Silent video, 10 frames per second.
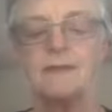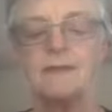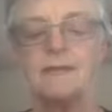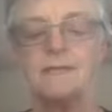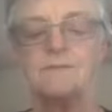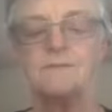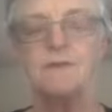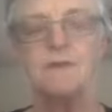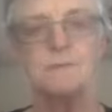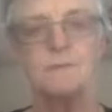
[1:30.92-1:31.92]
It's
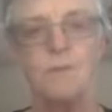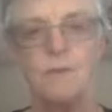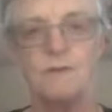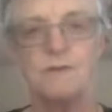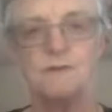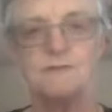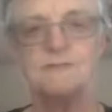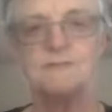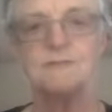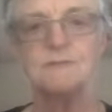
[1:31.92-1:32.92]
very important
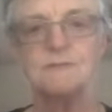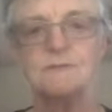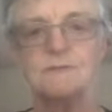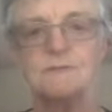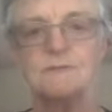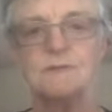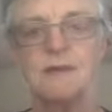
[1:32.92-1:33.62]
to